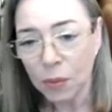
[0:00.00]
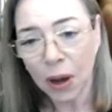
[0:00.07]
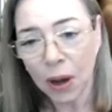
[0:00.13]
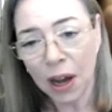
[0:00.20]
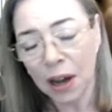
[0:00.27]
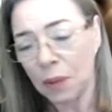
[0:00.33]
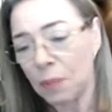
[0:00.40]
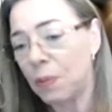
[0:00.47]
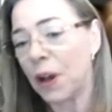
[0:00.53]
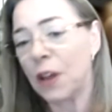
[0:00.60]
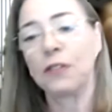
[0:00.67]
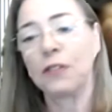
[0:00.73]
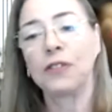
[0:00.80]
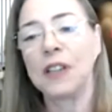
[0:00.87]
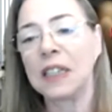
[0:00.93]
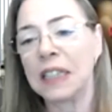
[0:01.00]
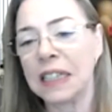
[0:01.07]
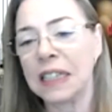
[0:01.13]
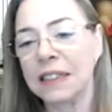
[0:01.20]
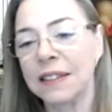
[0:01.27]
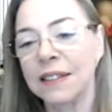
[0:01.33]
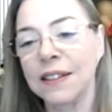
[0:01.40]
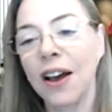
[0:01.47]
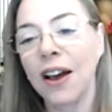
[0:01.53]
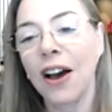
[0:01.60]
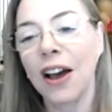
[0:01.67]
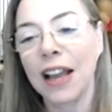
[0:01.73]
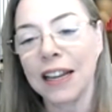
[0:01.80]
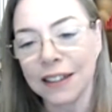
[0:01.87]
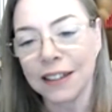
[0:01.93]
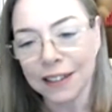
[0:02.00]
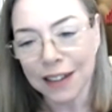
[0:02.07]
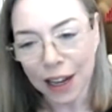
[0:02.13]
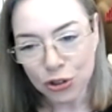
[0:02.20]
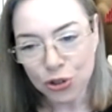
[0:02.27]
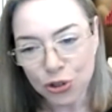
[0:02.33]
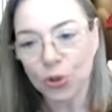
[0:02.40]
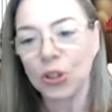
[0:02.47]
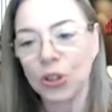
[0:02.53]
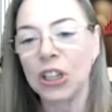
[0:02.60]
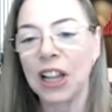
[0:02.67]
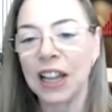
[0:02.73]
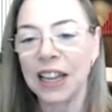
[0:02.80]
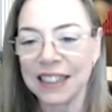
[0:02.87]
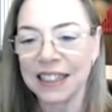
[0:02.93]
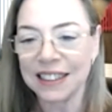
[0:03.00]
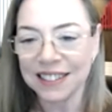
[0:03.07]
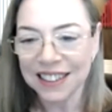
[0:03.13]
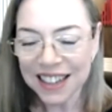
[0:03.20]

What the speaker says: biophilic design, natural light,